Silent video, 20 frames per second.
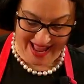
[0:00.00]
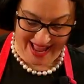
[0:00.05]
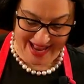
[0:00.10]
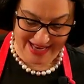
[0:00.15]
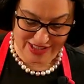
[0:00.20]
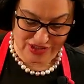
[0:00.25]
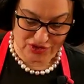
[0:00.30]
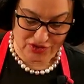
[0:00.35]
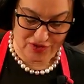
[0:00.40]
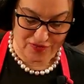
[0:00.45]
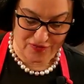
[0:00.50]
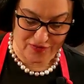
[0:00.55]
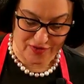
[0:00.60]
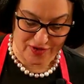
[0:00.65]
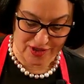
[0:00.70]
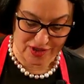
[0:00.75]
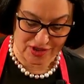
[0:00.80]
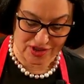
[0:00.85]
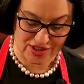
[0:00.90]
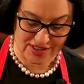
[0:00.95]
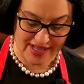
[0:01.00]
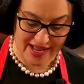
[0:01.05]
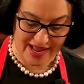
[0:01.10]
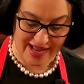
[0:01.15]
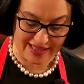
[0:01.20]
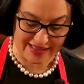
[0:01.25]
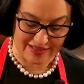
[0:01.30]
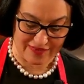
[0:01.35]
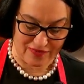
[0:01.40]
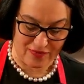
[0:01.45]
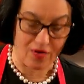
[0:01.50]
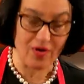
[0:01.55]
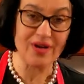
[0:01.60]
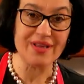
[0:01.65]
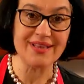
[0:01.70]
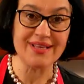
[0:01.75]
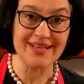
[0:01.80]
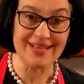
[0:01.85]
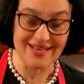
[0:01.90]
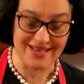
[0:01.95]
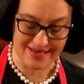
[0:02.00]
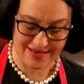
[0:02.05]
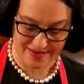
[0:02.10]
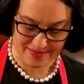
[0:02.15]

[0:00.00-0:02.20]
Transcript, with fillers: Extra virgin olive oil in.